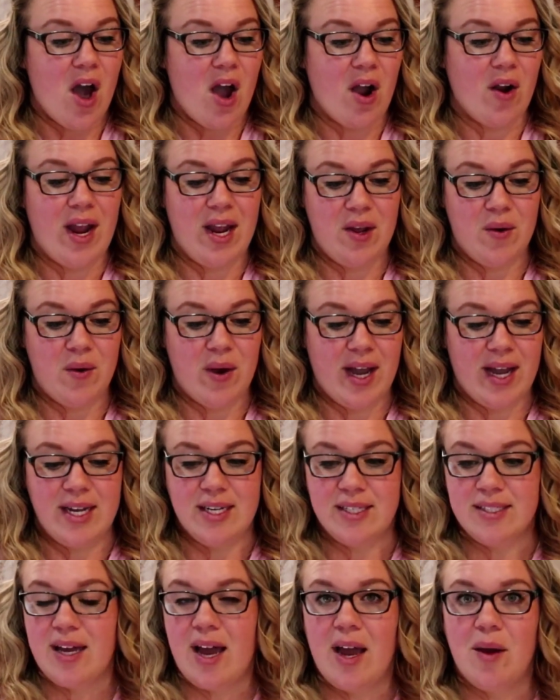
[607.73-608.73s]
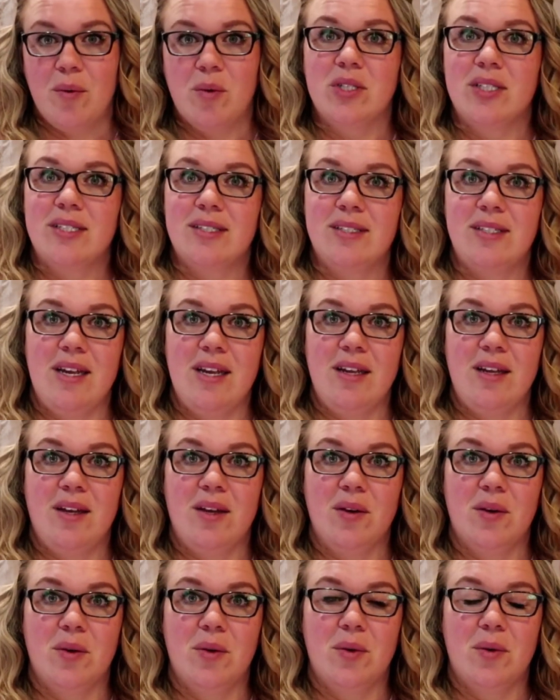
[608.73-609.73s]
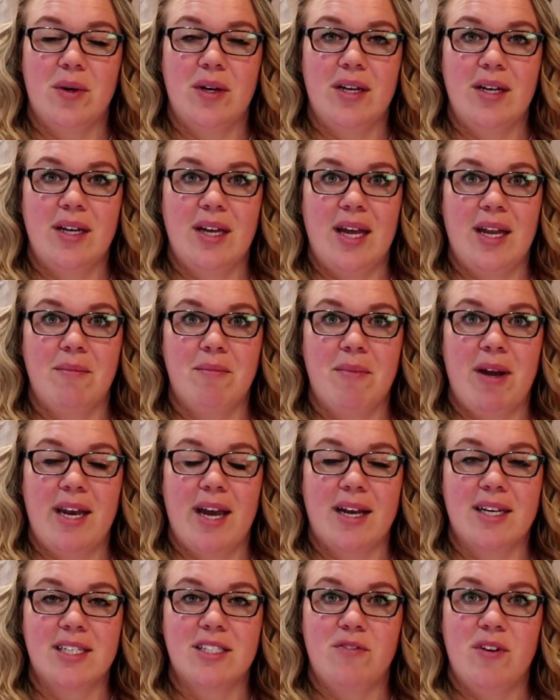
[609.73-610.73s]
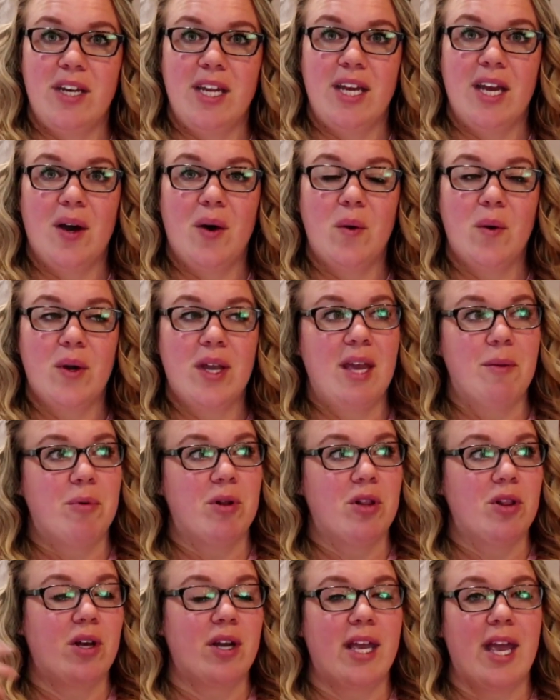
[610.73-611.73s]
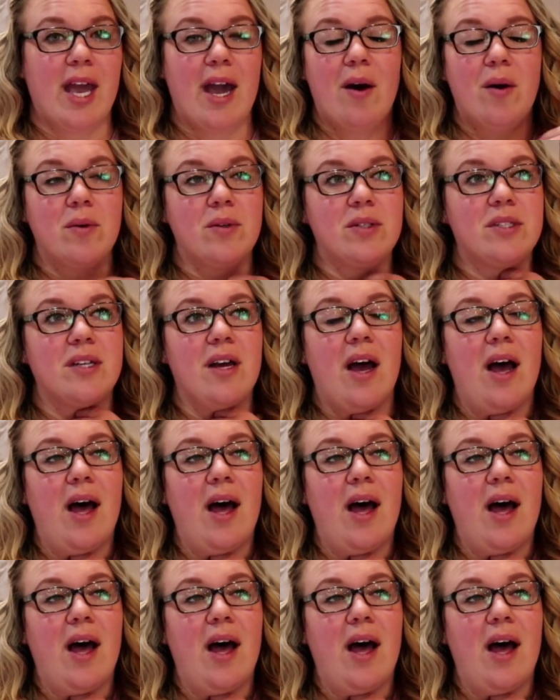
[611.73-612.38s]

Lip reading: all right, you guys, I will see you in my next video. Keep a lookout.